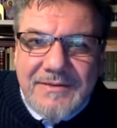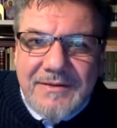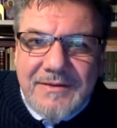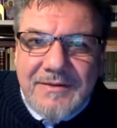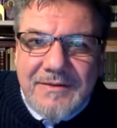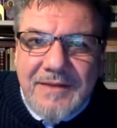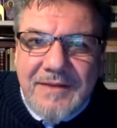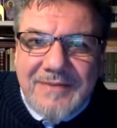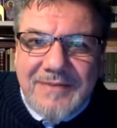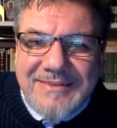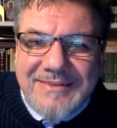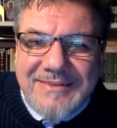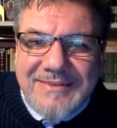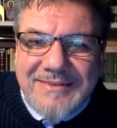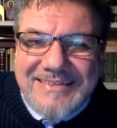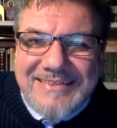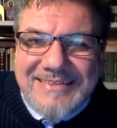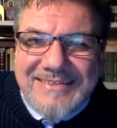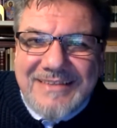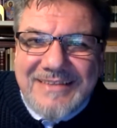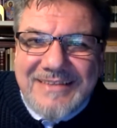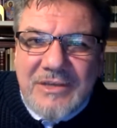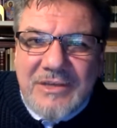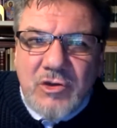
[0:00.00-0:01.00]
that the
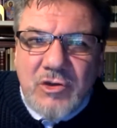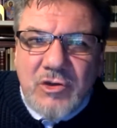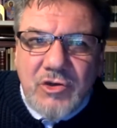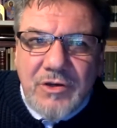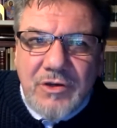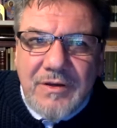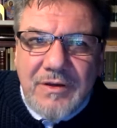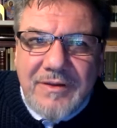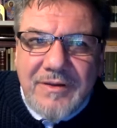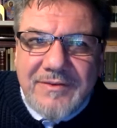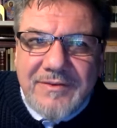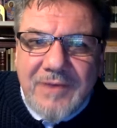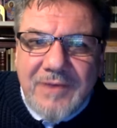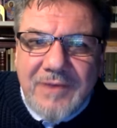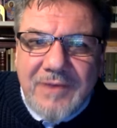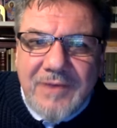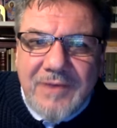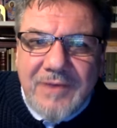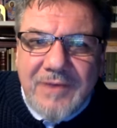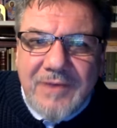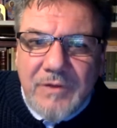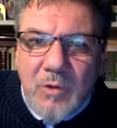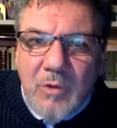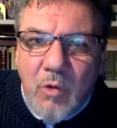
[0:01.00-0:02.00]
distinction is out
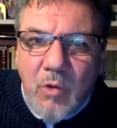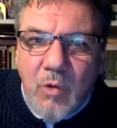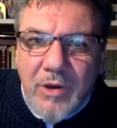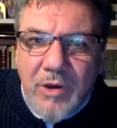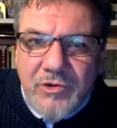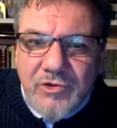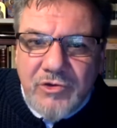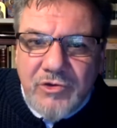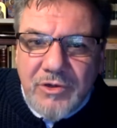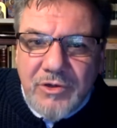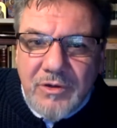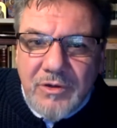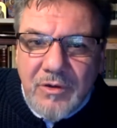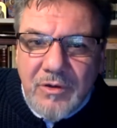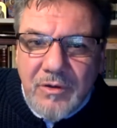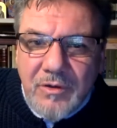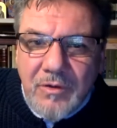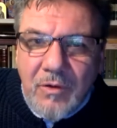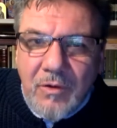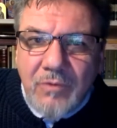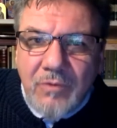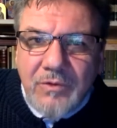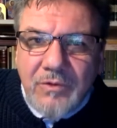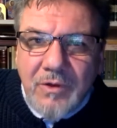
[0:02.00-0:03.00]
of the question.
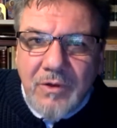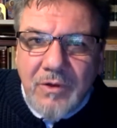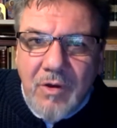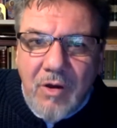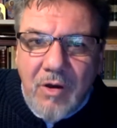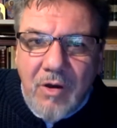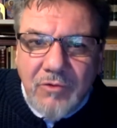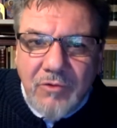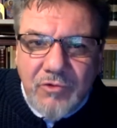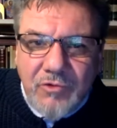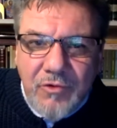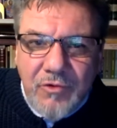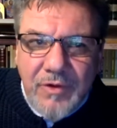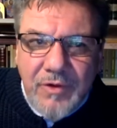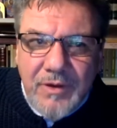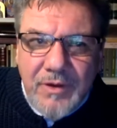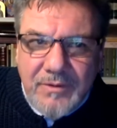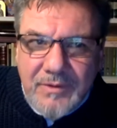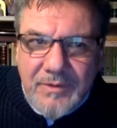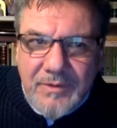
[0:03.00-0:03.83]
On the contrary.